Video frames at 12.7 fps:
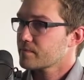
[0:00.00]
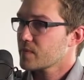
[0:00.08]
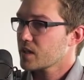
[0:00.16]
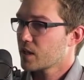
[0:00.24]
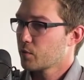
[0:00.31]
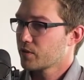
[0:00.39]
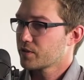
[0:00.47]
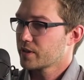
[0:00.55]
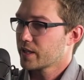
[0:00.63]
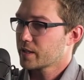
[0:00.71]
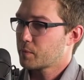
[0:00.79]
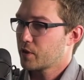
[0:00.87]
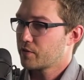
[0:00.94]
it wasn't
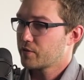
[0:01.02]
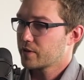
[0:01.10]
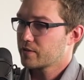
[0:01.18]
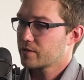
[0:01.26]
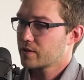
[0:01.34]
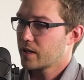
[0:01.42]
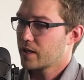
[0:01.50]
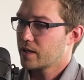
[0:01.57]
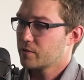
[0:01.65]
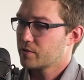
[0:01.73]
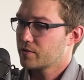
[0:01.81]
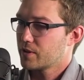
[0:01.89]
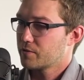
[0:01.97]
like perfect. It
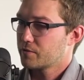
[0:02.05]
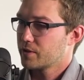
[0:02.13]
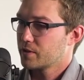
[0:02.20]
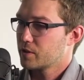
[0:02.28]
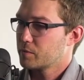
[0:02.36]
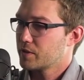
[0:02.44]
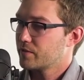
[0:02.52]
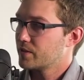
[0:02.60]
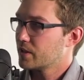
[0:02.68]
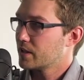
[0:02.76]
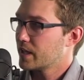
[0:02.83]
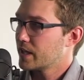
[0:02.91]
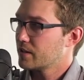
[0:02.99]
was definitely a little bit of a
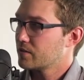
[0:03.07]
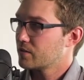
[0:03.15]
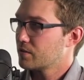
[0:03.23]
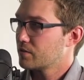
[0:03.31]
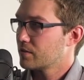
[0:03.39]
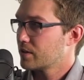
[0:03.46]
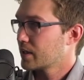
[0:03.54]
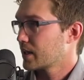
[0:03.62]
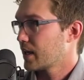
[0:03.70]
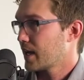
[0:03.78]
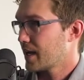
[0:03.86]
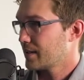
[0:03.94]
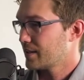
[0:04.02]
delay. So like I
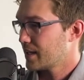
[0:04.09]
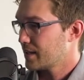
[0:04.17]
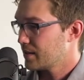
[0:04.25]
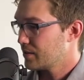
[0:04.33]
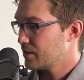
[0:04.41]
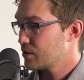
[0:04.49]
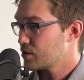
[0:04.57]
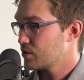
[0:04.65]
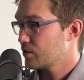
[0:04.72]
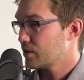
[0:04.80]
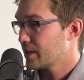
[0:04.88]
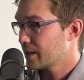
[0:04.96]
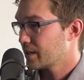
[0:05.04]
had that
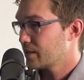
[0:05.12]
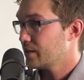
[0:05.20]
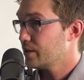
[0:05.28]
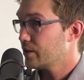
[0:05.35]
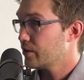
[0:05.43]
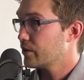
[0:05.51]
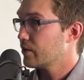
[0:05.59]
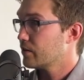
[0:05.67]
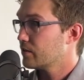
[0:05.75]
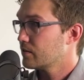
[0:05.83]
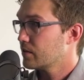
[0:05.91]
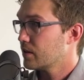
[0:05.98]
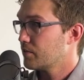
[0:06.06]
additional like
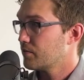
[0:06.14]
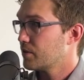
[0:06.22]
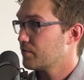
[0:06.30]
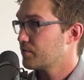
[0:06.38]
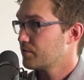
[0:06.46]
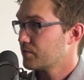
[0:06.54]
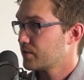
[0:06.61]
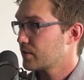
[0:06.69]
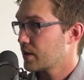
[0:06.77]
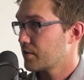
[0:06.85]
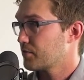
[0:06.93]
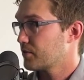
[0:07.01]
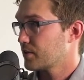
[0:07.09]
year of
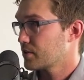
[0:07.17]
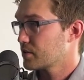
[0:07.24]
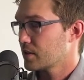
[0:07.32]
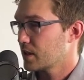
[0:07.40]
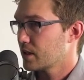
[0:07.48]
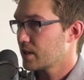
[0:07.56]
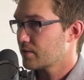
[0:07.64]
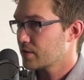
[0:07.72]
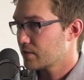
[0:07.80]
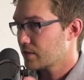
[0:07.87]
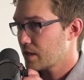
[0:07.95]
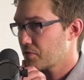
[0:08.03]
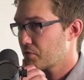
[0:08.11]
stuff essentially that you have to
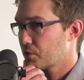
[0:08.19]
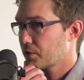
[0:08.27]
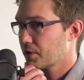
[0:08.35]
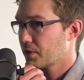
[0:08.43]
stay for.